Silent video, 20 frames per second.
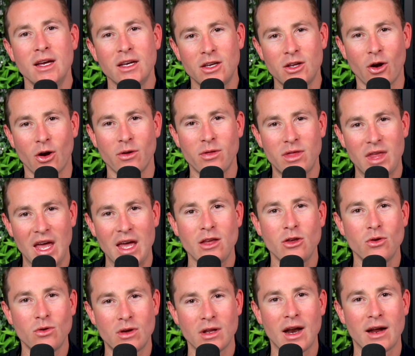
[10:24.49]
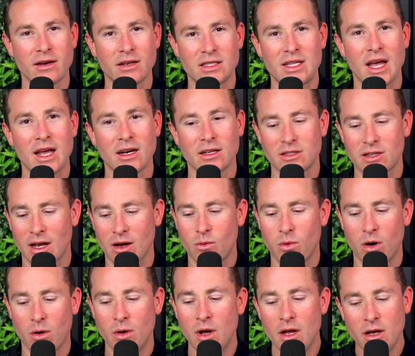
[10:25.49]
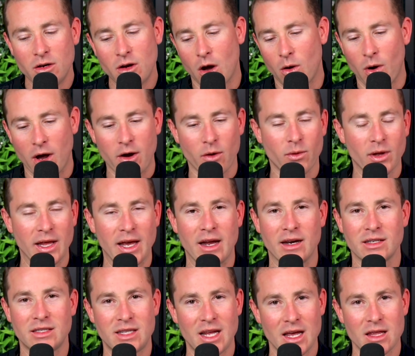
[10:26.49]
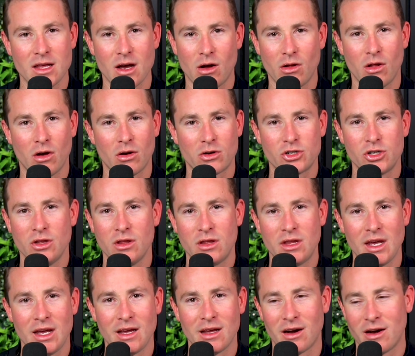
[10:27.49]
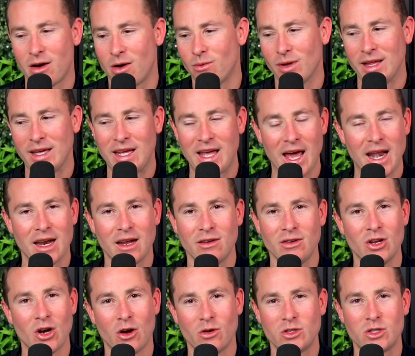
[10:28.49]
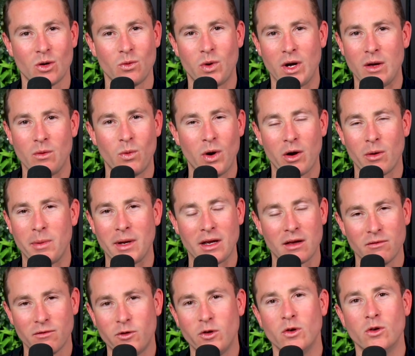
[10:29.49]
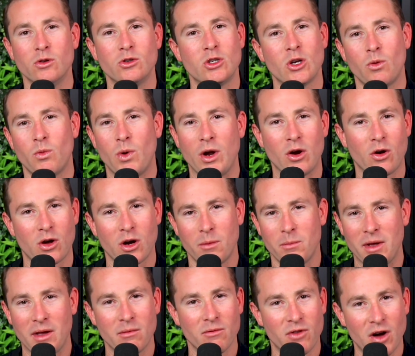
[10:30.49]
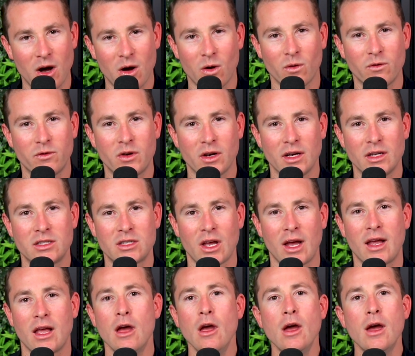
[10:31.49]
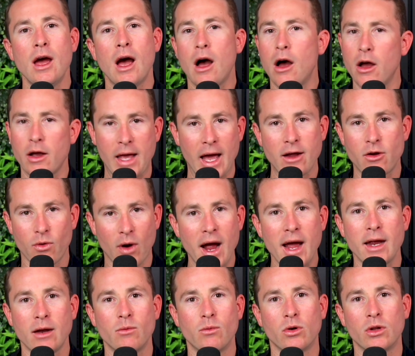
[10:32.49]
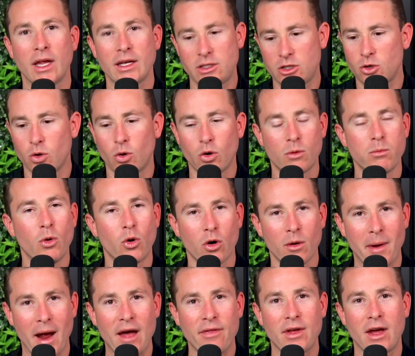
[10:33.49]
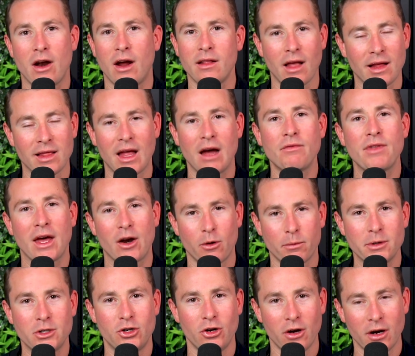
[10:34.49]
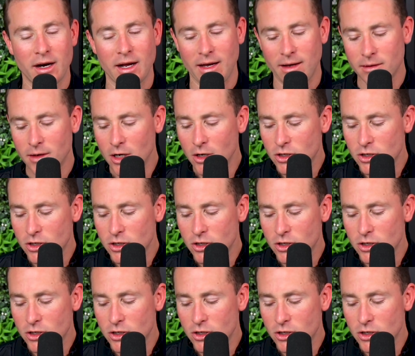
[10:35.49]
There you can understand. It's like, well, no, I don't really understand the whole auction thing, and I don't really get it, so we're a bit confused, so we're not going to be involved. It's like, okay, great. Well, let's talk more about that. I love that opportunity.